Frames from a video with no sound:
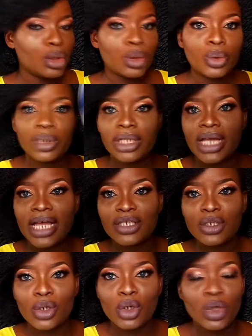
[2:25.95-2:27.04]
know the
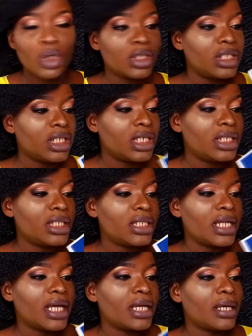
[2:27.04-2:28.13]
catalog contains
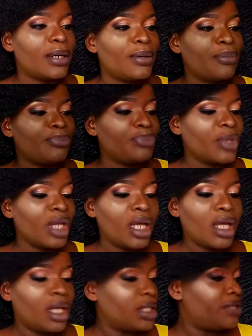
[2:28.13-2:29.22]
like um
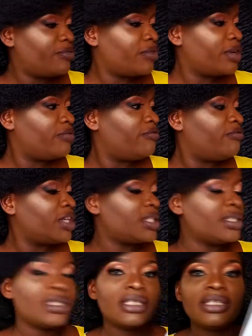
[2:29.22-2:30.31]
different
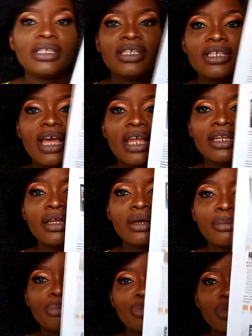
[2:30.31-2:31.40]
faces and
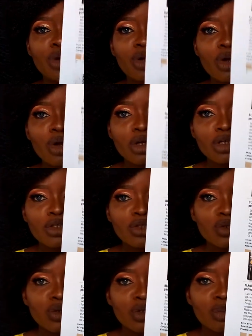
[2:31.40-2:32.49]
um, products
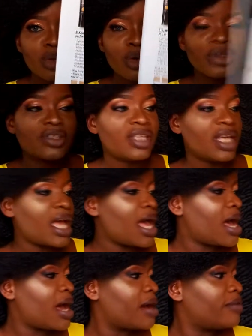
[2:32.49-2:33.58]
you know the products they
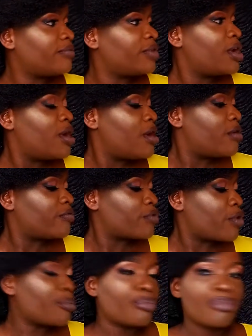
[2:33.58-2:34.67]
have from